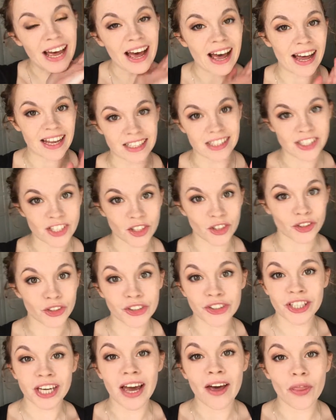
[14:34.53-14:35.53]
and
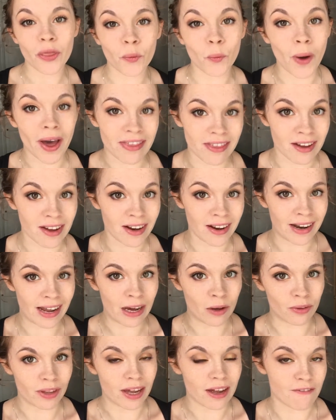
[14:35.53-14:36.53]
look at the weather
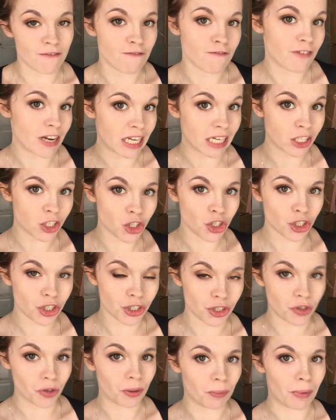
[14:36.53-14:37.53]
now that I've
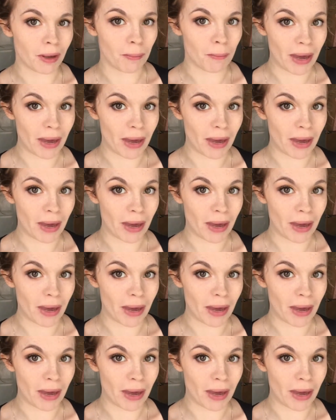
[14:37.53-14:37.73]
finished doing my